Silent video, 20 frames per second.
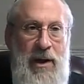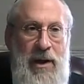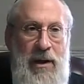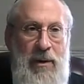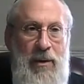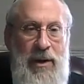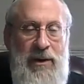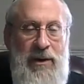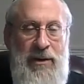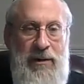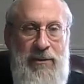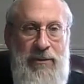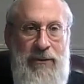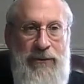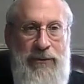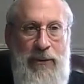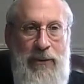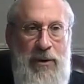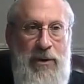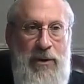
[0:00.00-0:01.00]
what you do
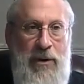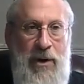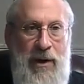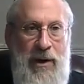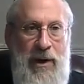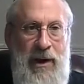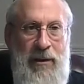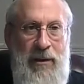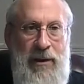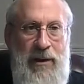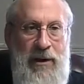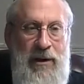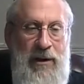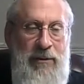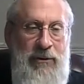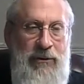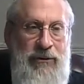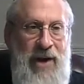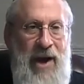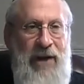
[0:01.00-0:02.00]
before the cooking and what you do
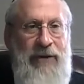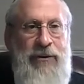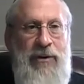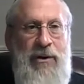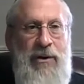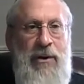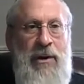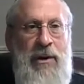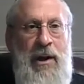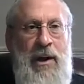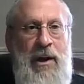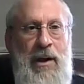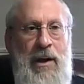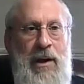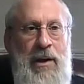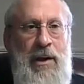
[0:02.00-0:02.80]
with Shas the cooking.